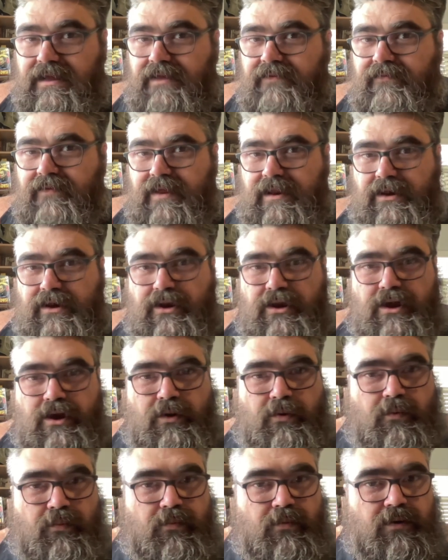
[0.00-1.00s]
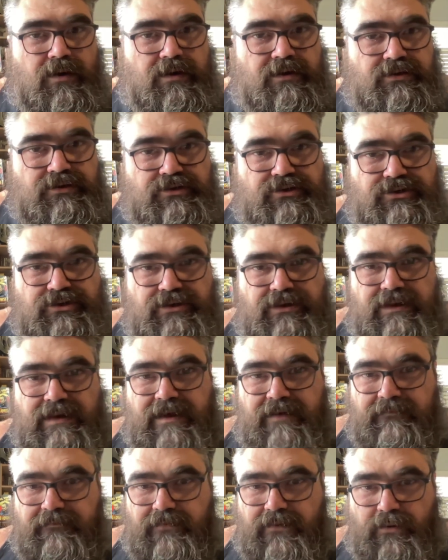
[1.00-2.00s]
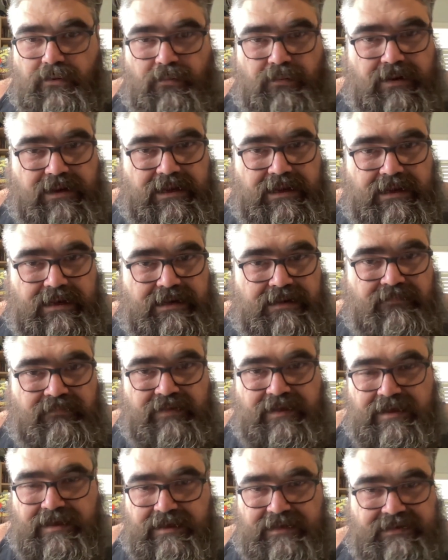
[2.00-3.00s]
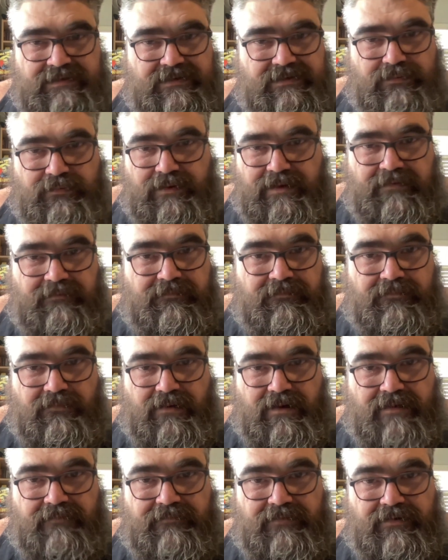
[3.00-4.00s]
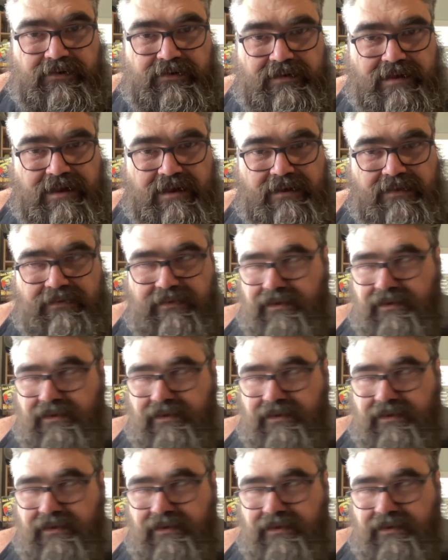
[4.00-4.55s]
and that no one should ever read in the history of forever kind of